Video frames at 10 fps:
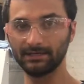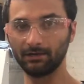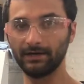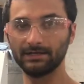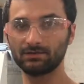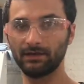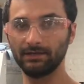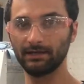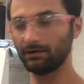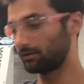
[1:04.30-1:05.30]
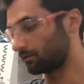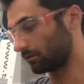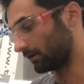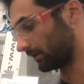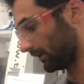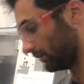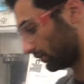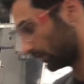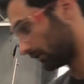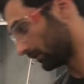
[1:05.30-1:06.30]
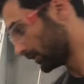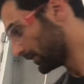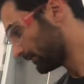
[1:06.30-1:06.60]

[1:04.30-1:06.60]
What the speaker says: your hands were in there, or you were